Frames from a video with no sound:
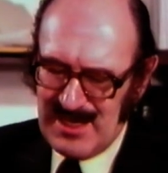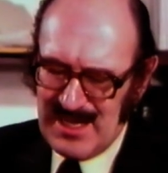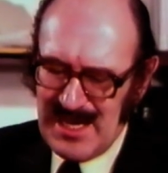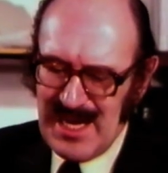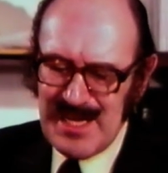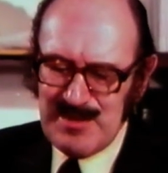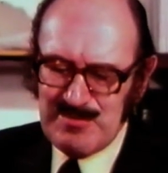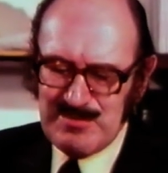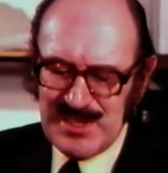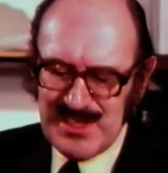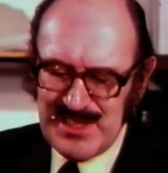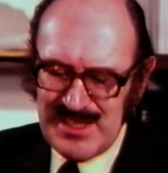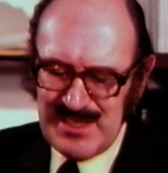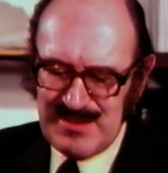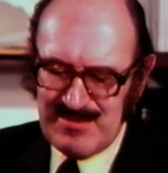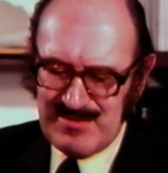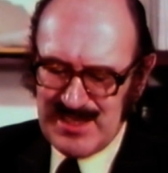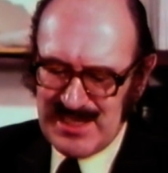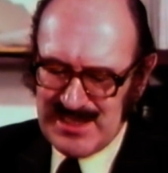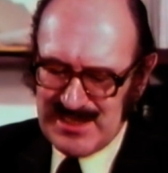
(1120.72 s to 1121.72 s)
I
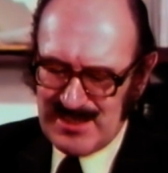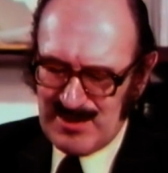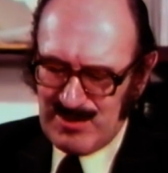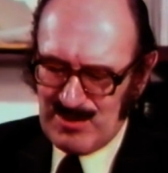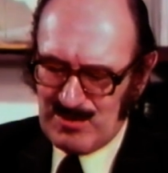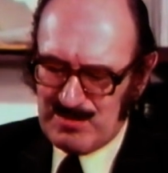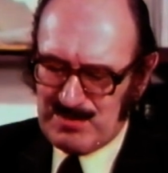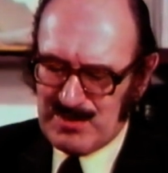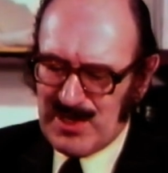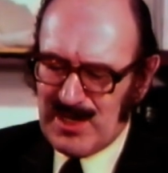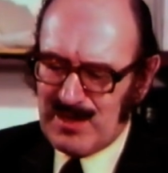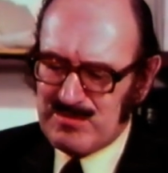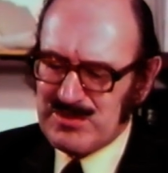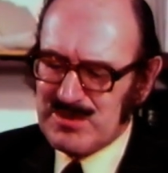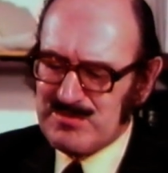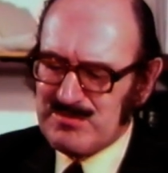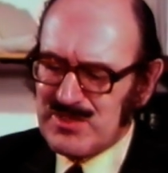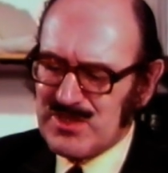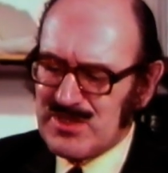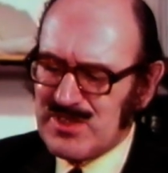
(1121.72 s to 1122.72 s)
believe that the whole
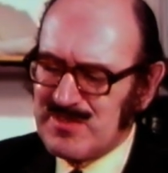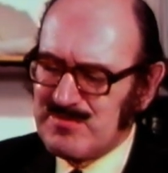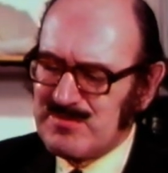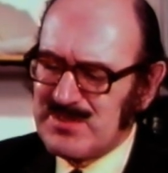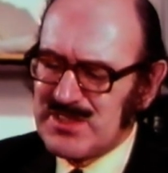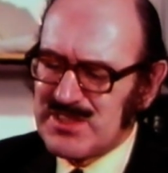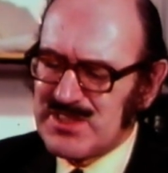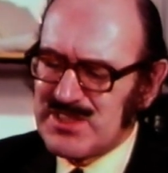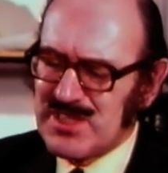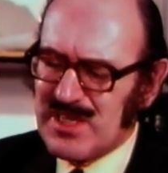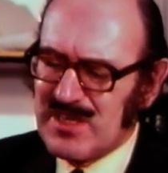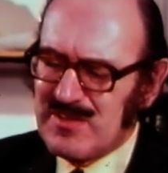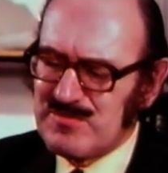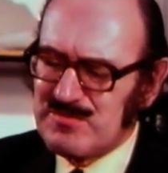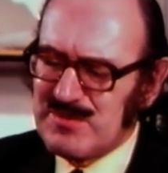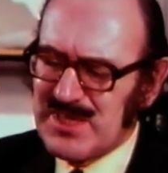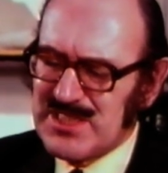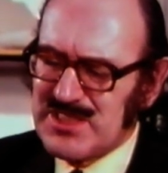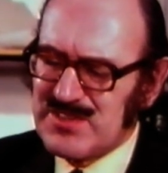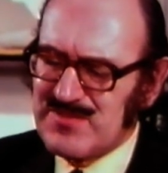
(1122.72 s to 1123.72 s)
problem could have been solved
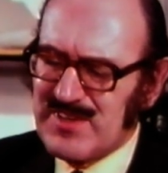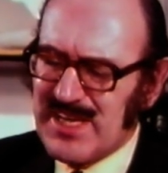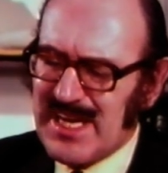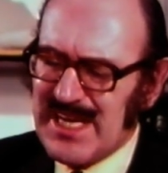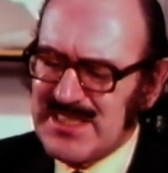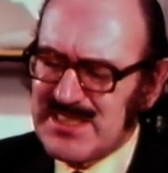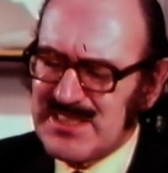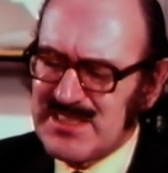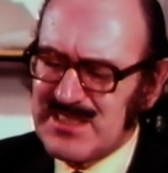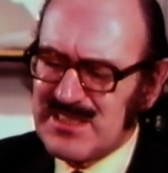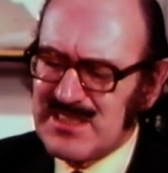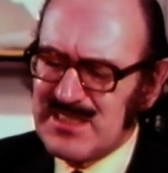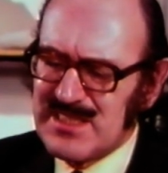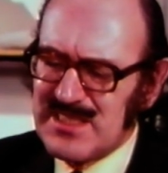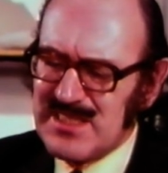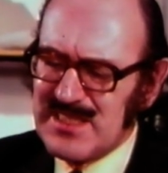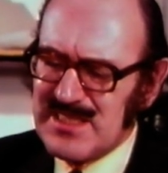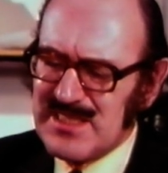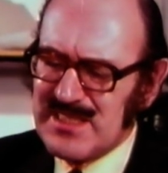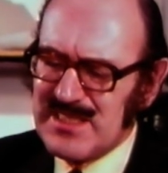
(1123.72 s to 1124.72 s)
much faster
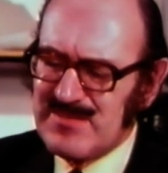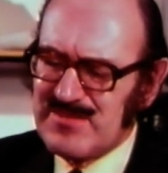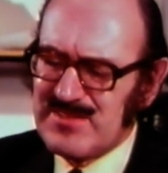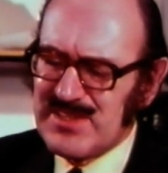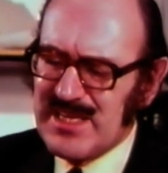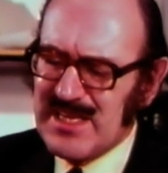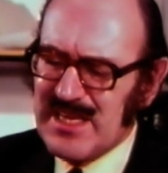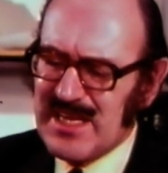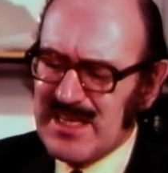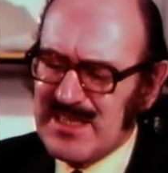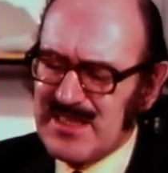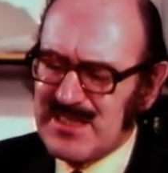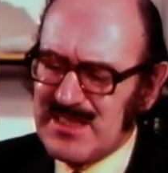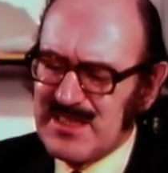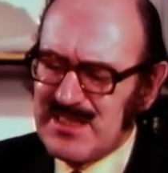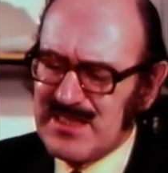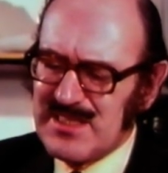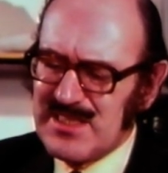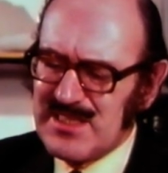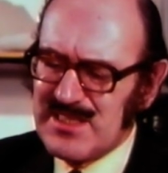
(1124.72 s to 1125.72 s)
if they
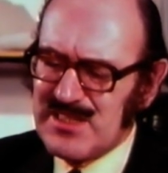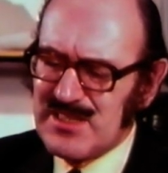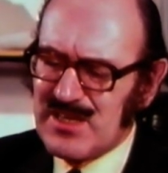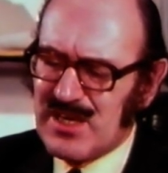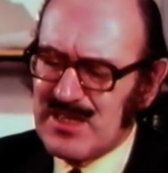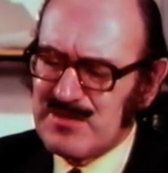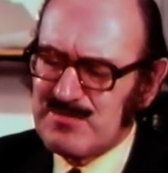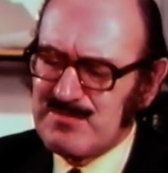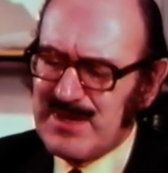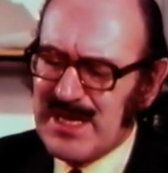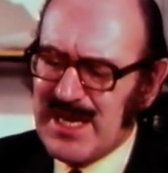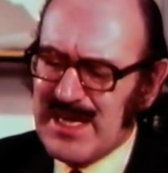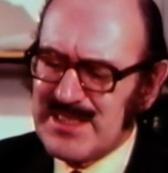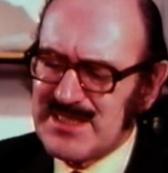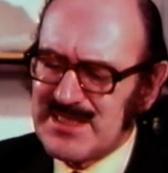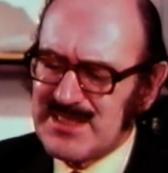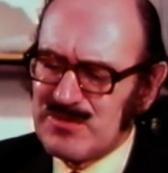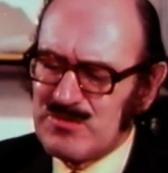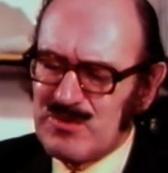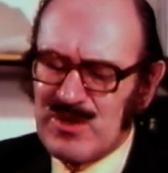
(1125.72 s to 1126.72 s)
did not
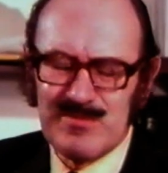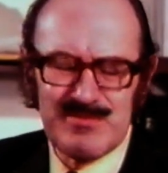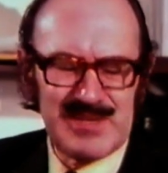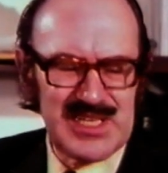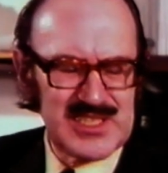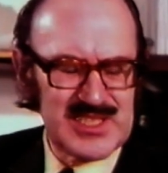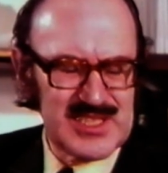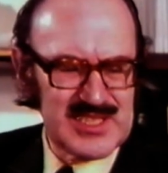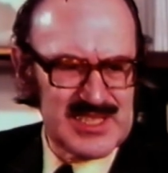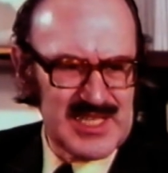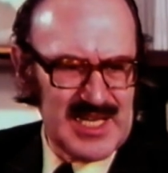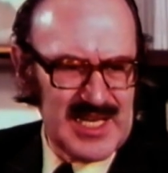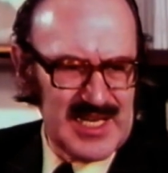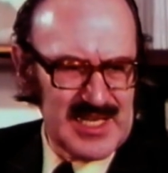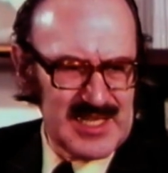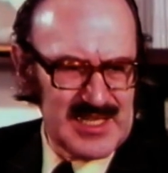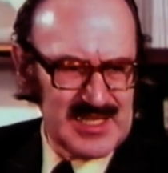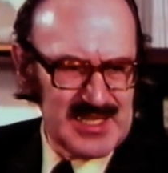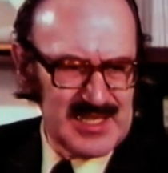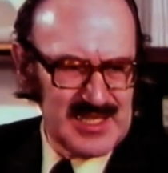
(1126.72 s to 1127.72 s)
pass the War Measures
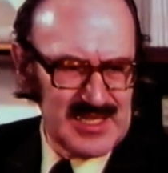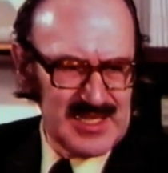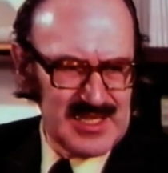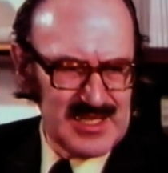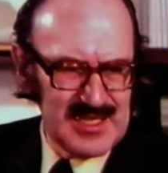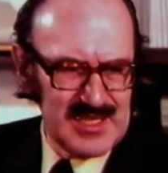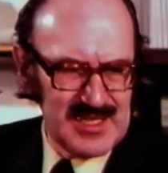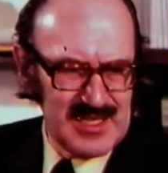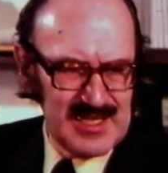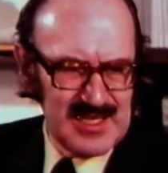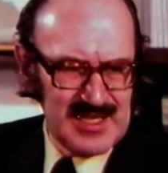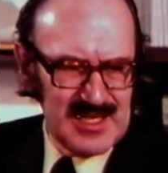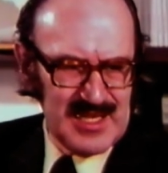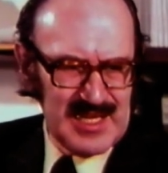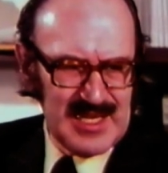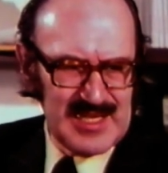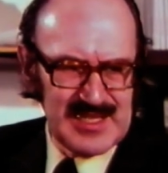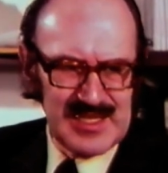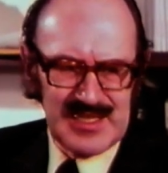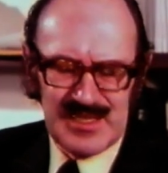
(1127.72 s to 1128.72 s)
Act.
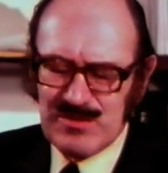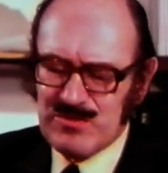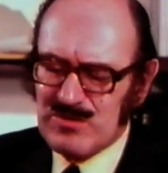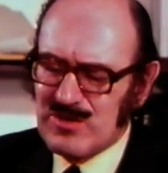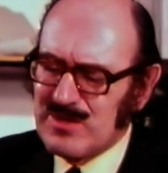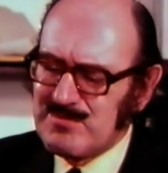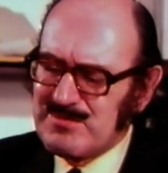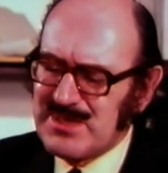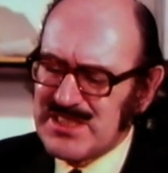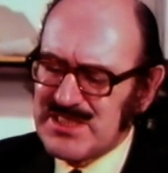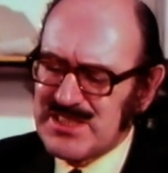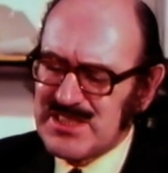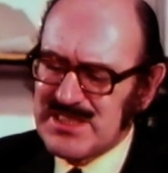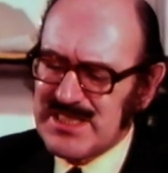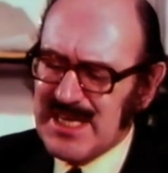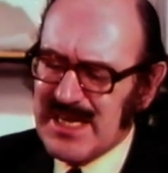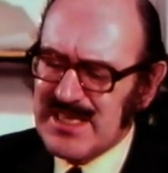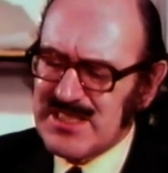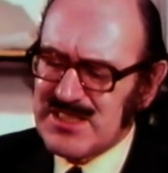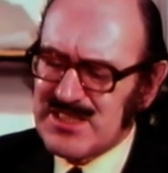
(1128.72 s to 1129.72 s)
I think the War Measures
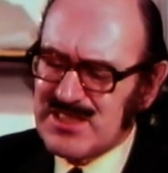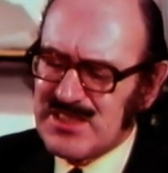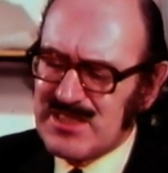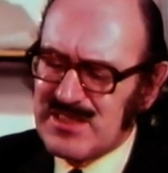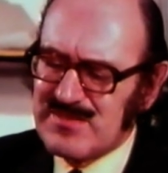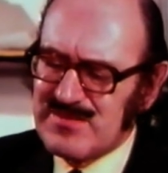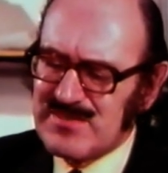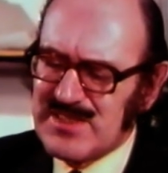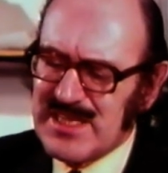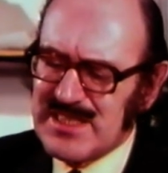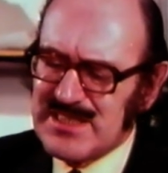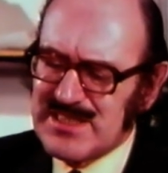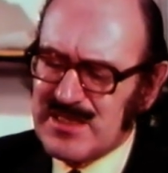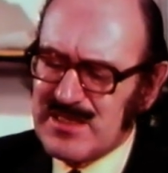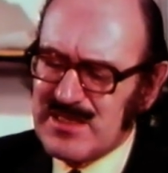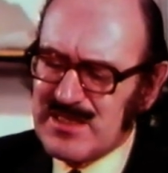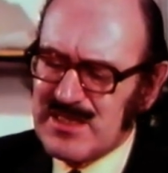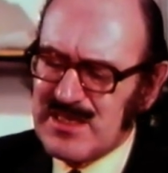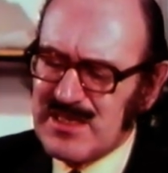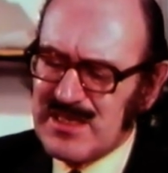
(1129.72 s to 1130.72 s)
Act served as
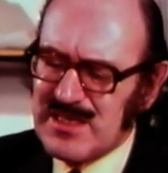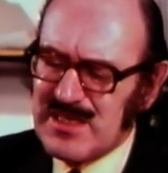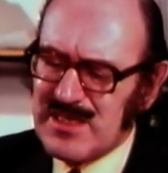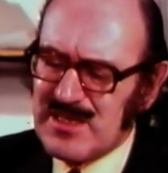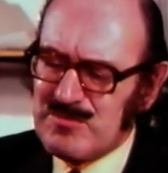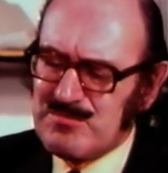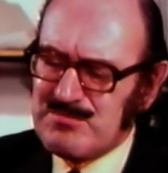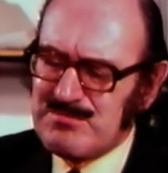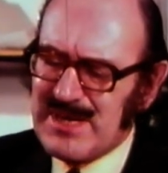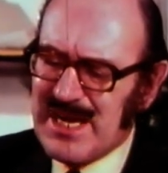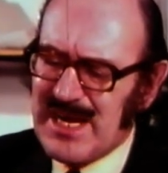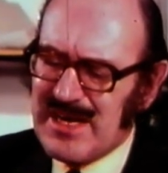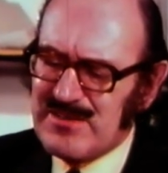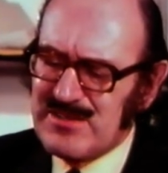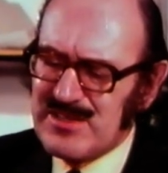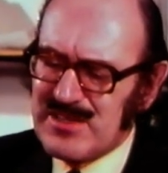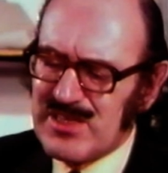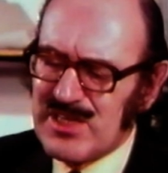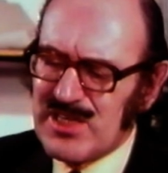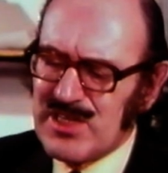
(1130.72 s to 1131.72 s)
a
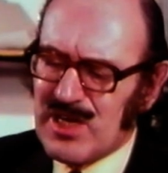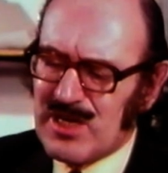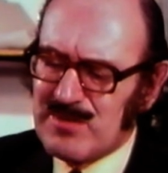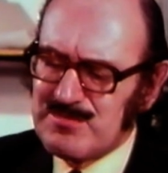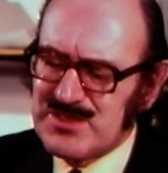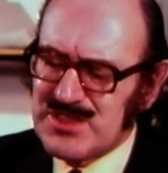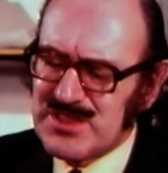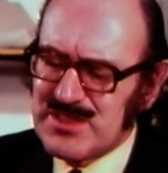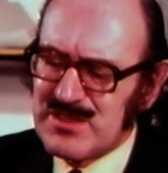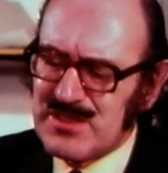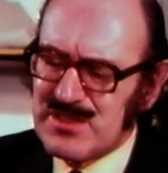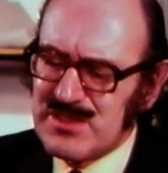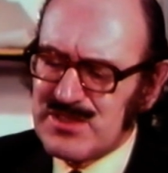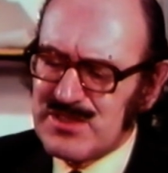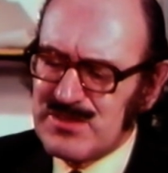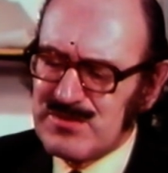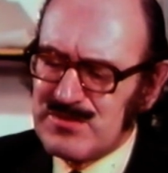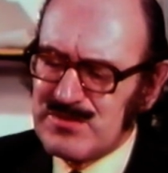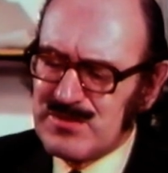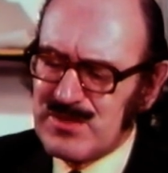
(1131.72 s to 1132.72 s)
barrier, an obstacle
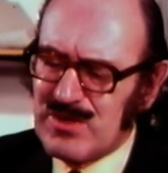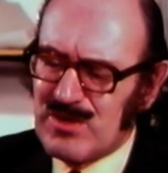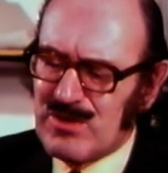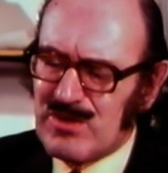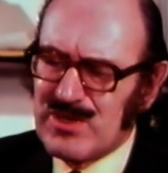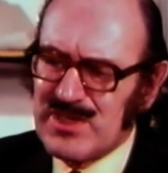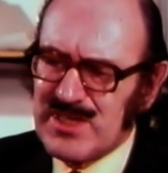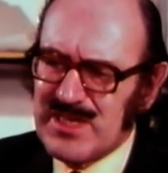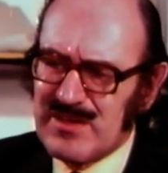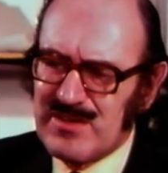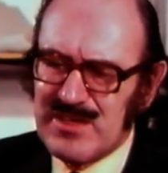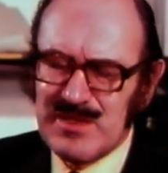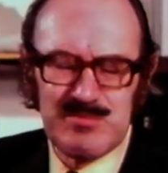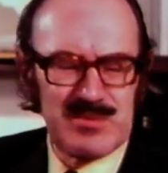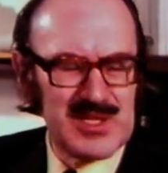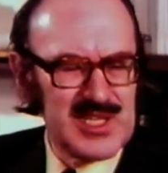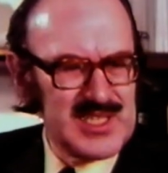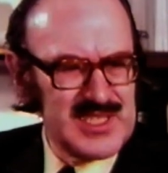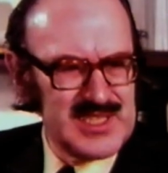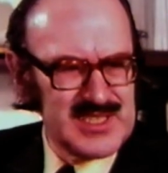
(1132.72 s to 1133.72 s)
to ordinary
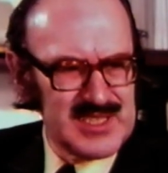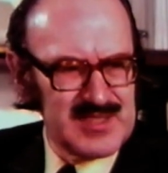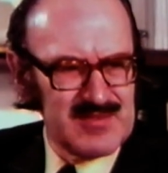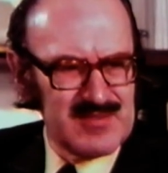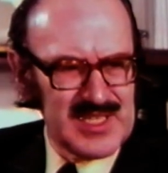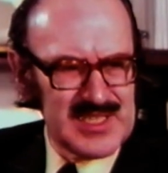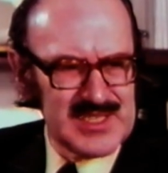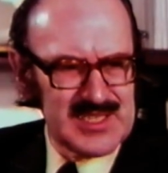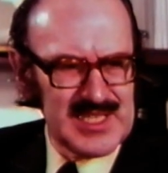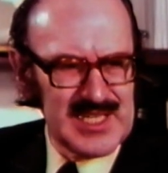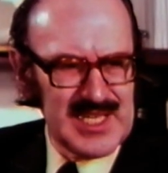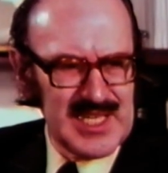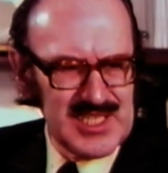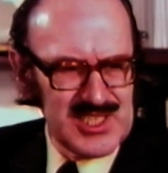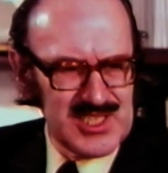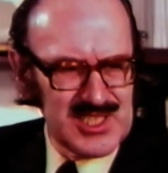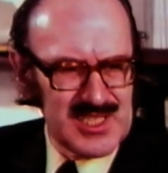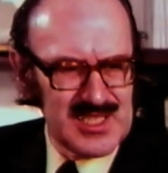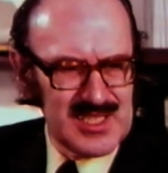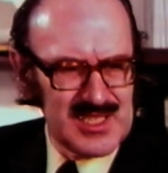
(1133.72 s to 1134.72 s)
police
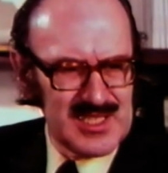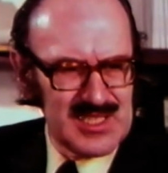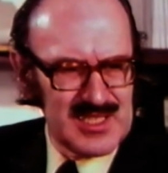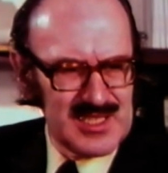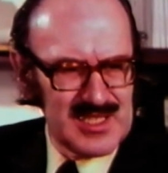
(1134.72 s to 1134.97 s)
investigation.